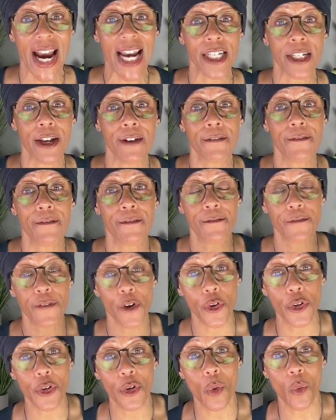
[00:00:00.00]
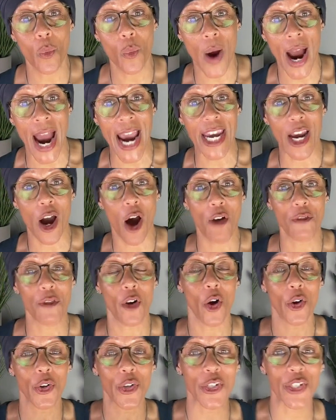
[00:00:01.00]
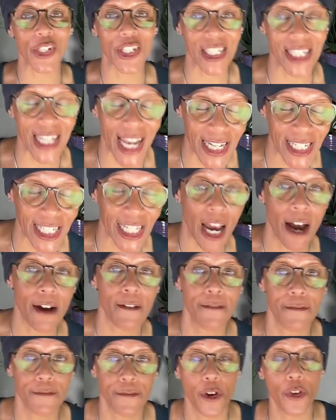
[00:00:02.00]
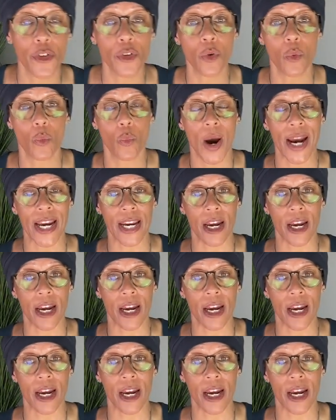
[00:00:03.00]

That is a fun way of understanding, a fun